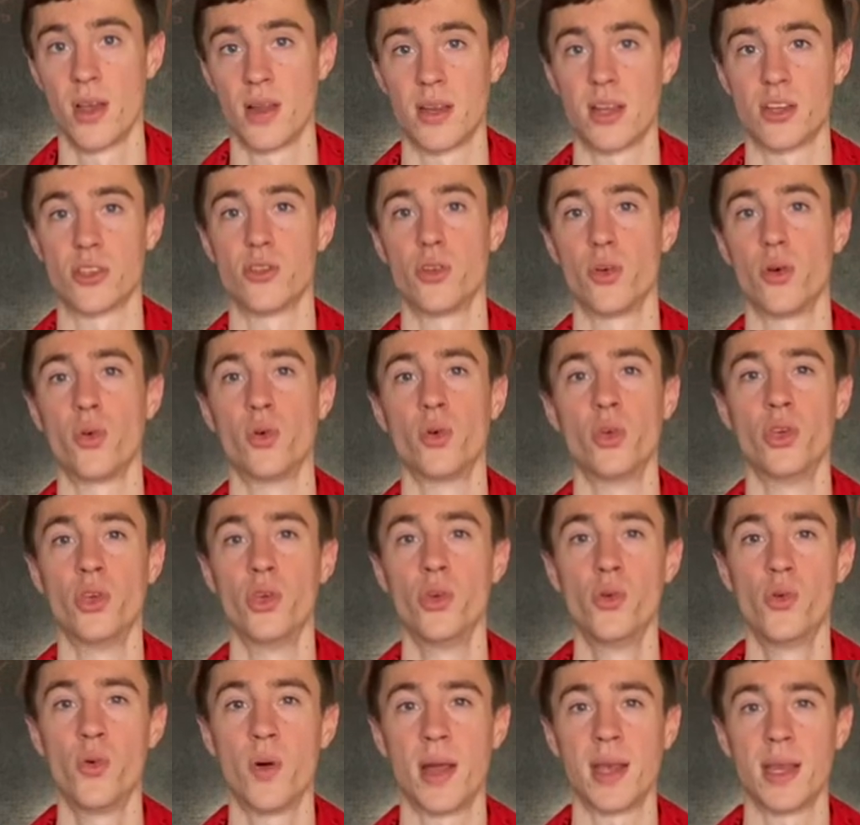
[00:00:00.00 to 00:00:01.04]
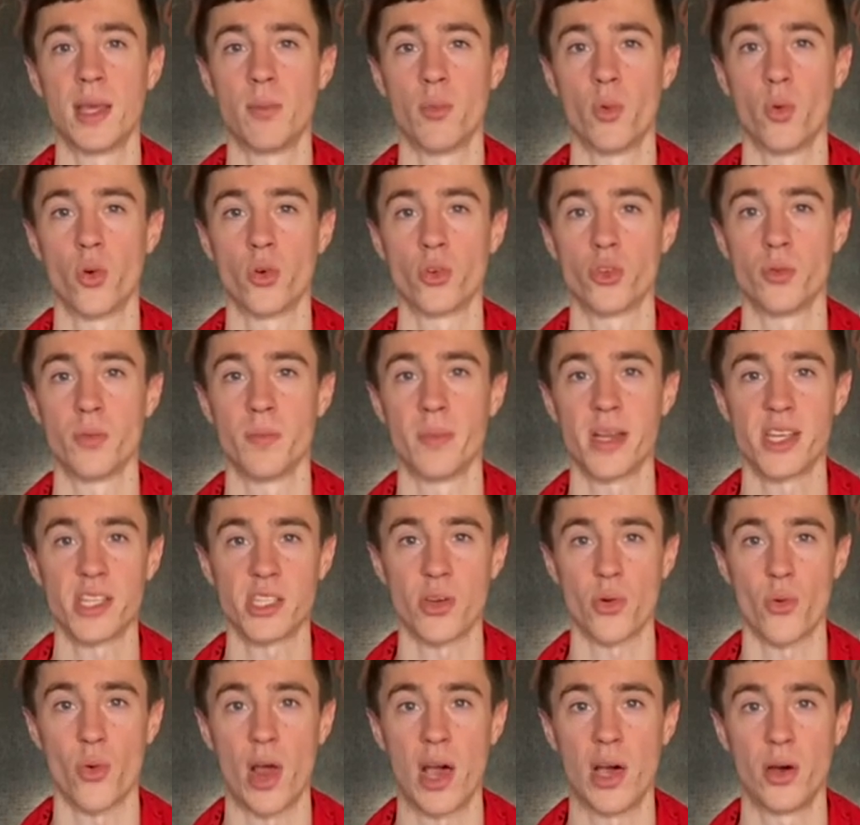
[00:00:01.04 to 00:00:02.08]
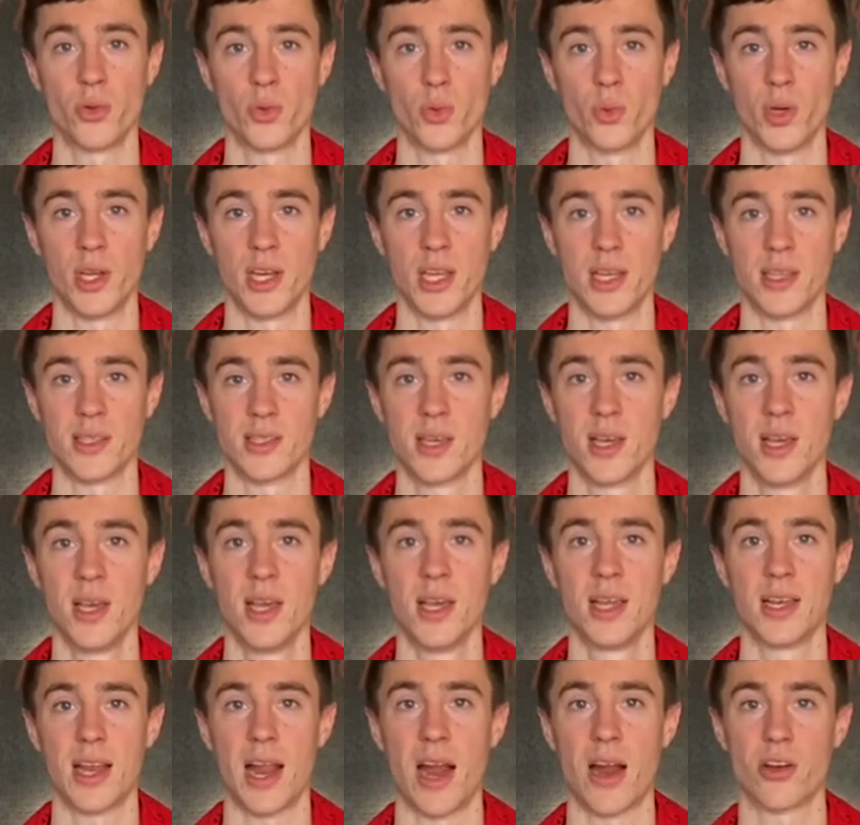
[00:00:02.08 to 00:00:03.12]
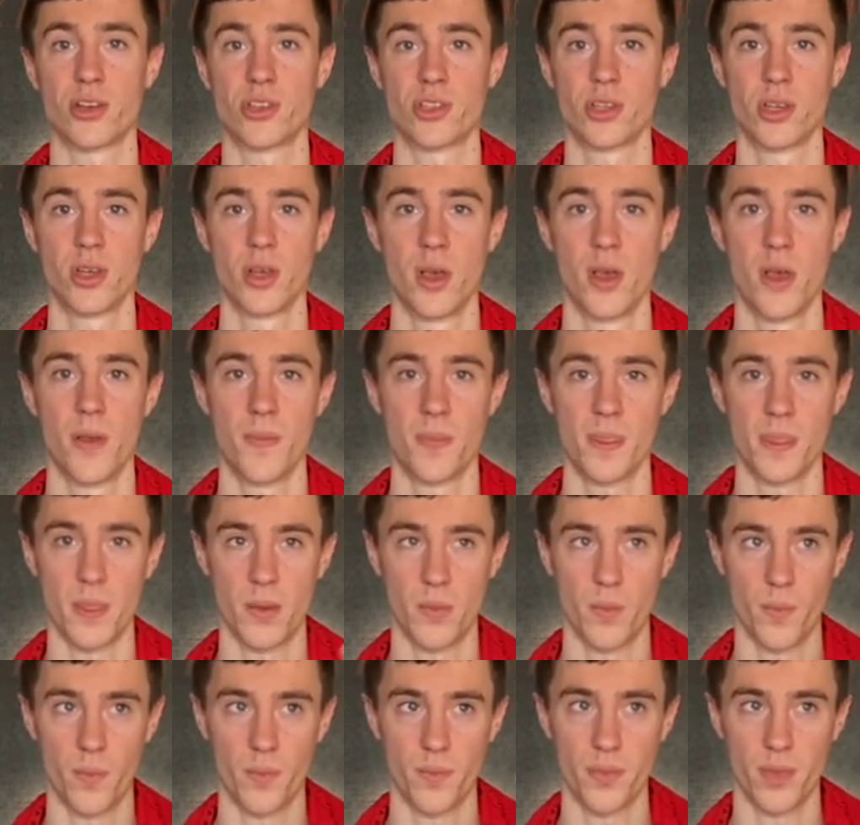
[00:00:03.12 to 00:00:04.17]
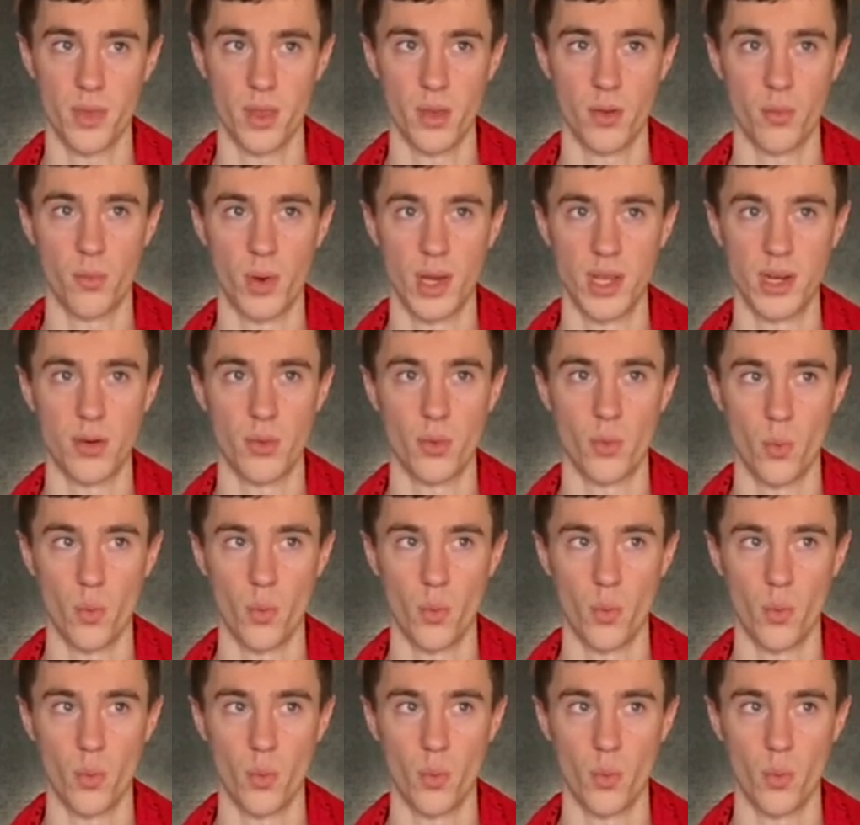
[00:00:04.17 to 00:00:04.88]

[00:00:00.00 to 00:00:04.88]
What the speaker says: There's no you anymore to mess around with it. There's when